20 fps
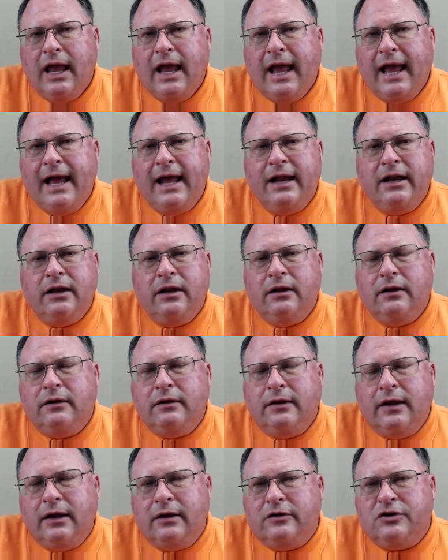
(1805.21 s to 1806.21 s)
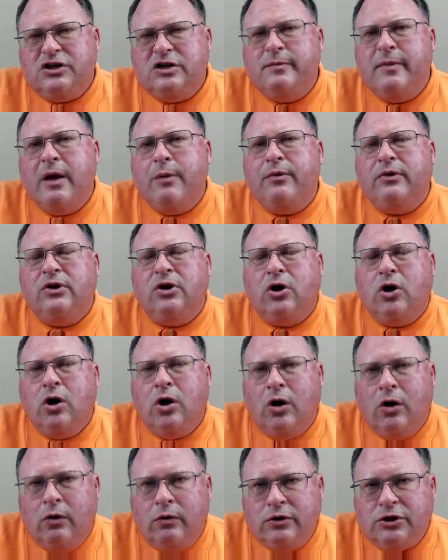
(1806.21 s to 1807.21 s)
And she met with the
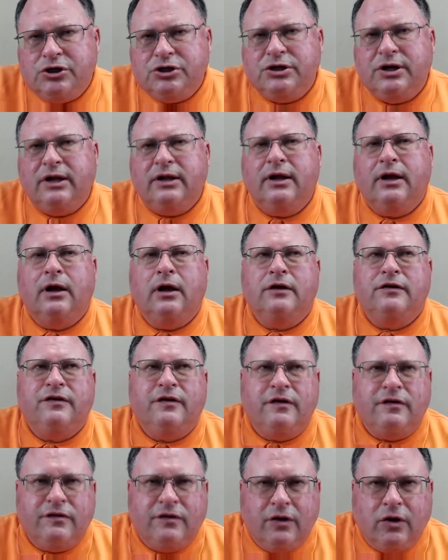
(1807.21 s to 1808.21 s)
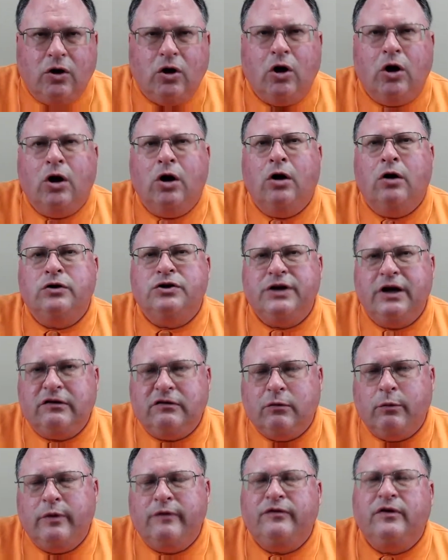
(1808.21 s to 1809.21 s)
coach, the assistant coach. Here's
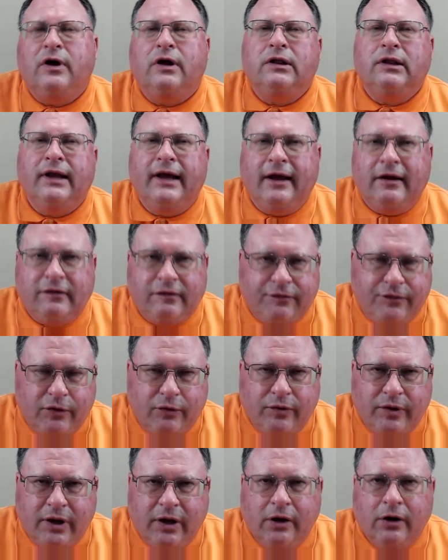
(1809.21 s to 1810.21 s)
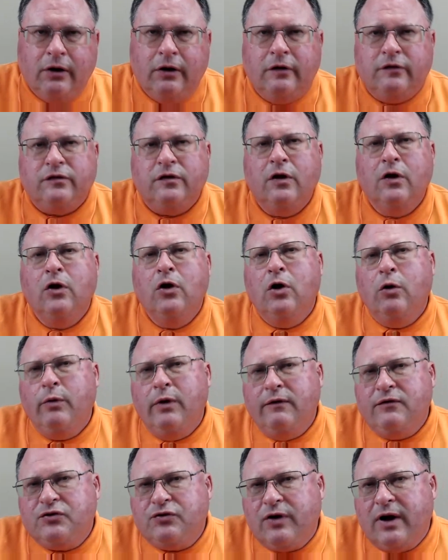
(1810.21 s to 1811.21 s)
what we've done last few years.
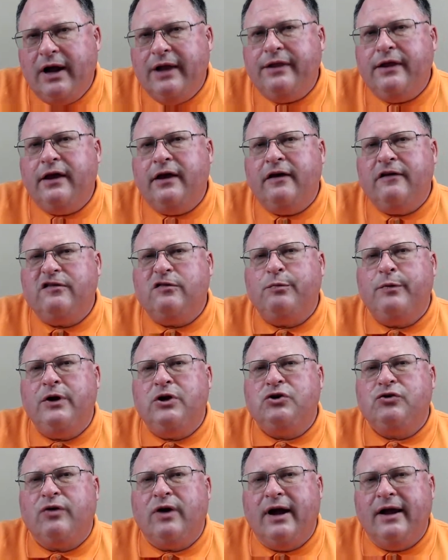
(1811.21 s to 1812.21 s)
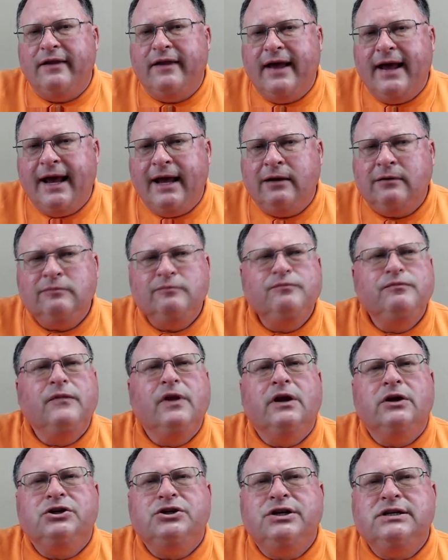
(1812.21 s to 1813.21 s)
We tried this, we tried that.
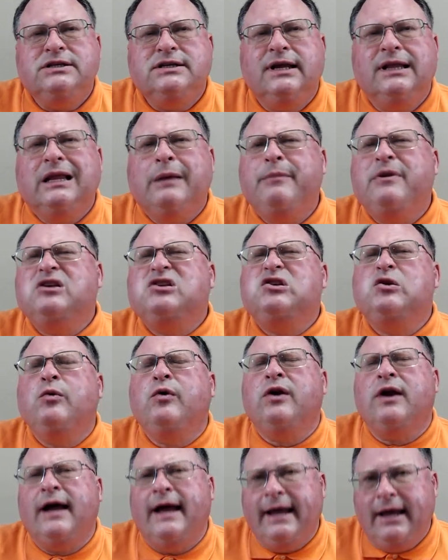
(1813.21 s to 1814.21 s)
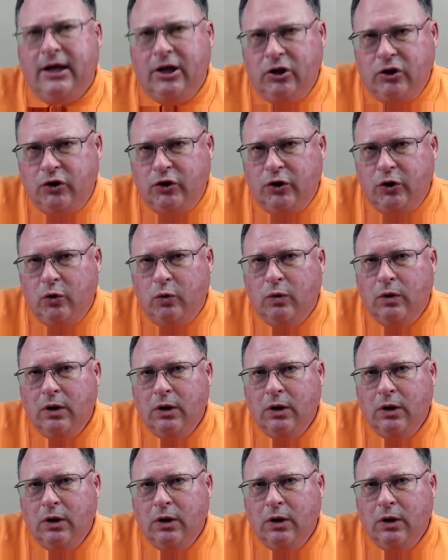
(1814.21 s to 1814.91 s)
She said, let me see what I can do.